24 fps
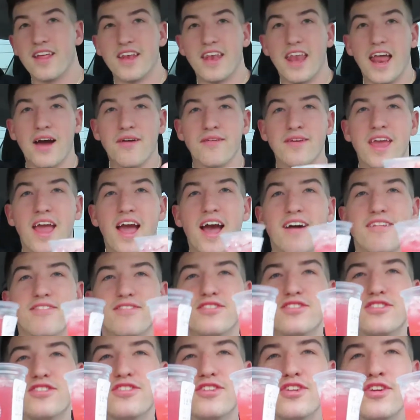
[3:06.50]
now we have
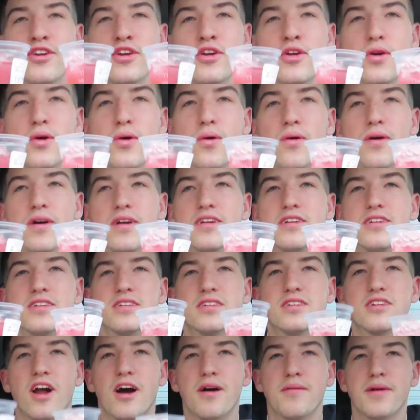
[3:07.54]
2
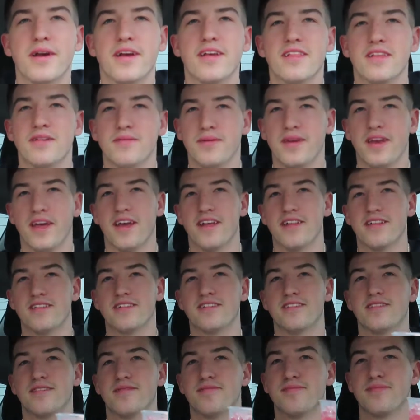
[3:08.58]
strawberry lemonades
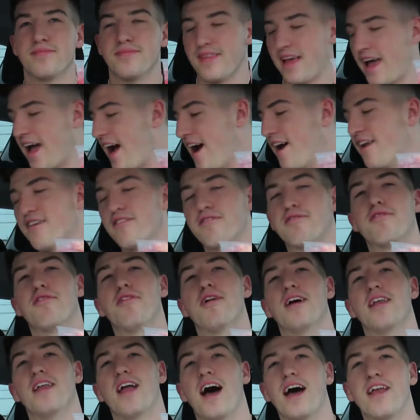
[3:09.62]
out of
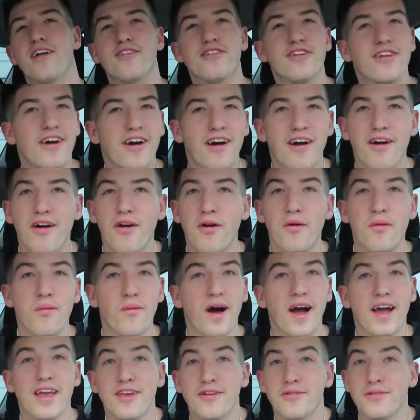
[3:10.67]
1. I don't know
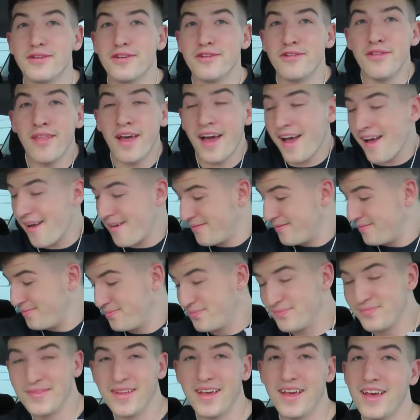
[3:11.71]
why you would do that.
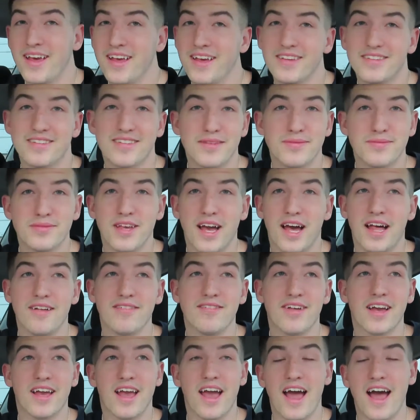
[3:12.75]
Seems kind of
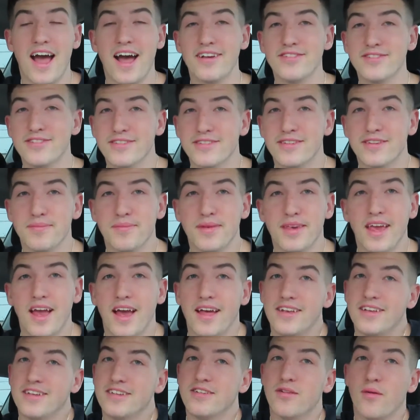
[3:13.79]
like a hassle to me.
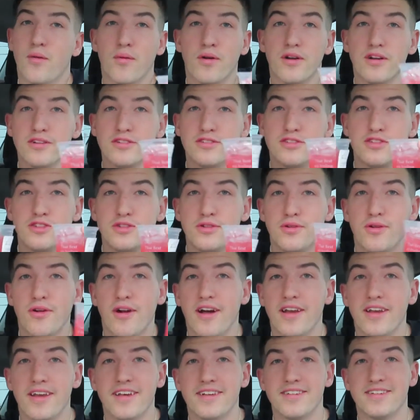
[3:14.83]
I just ordered 2
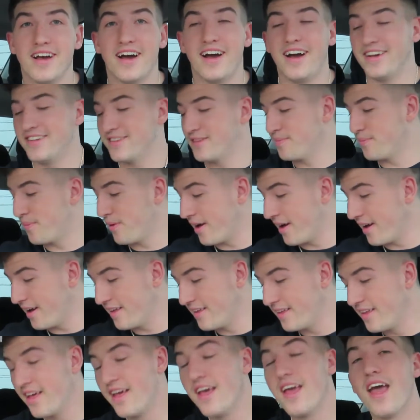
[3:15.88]
grande size, but
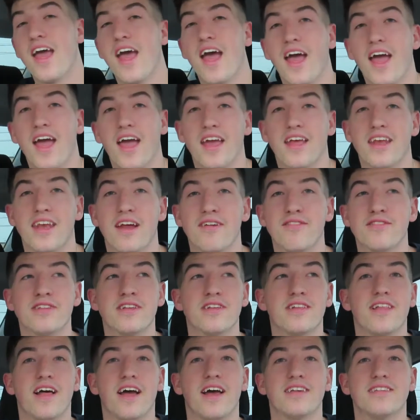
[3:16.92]
hey,
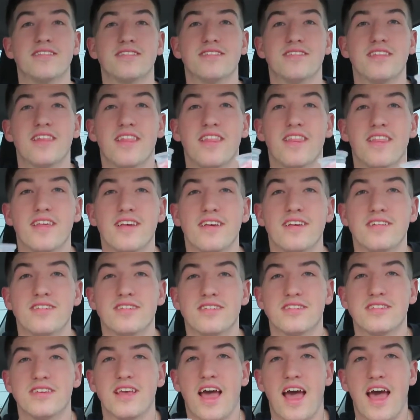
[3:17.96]
nevertheless,
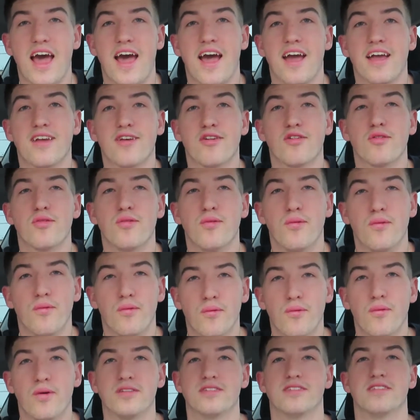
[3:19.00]
this hack
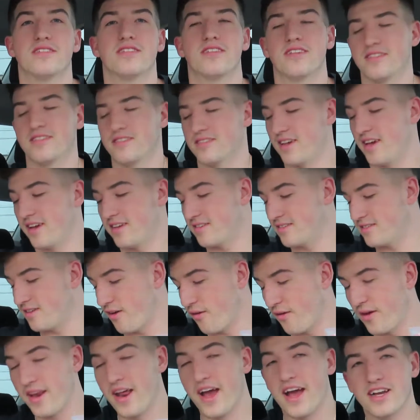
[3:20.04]
was a success,
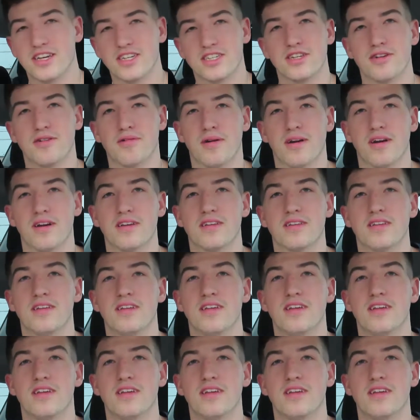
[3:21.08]
so it actually worked.